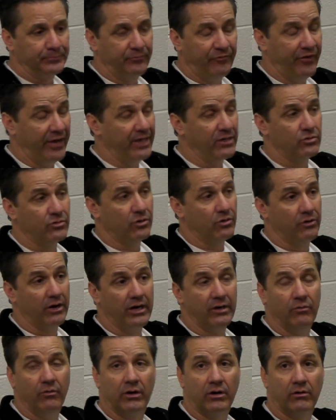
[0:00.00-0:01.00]
fans were
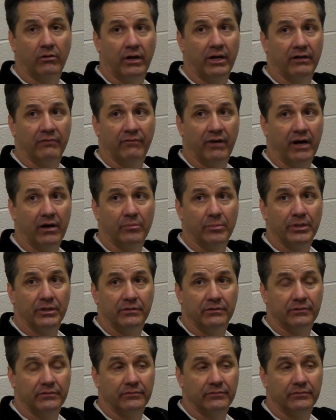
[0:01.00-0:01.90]
great. What a great environment.